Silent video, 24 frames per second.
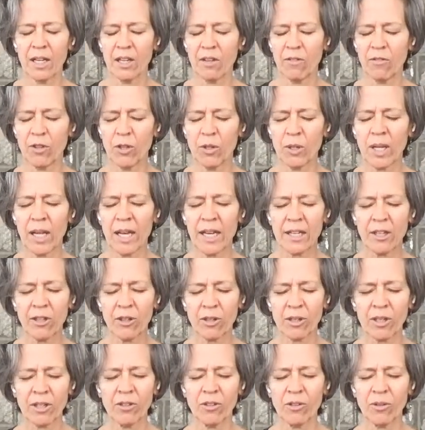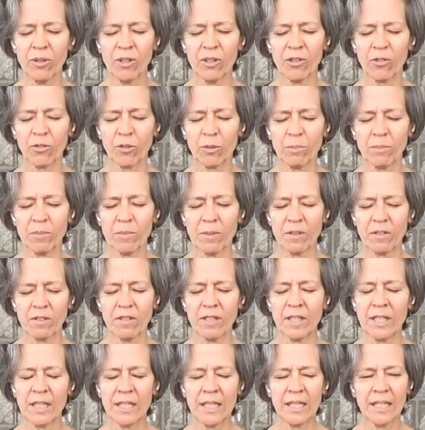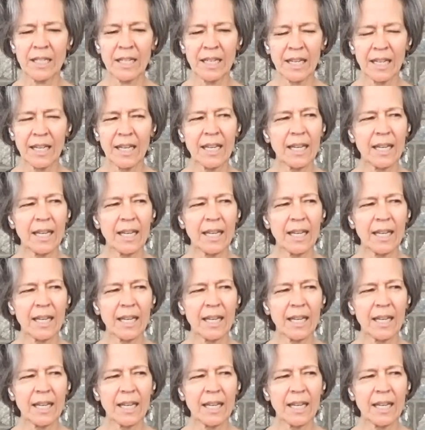If you like, you can do this from seated.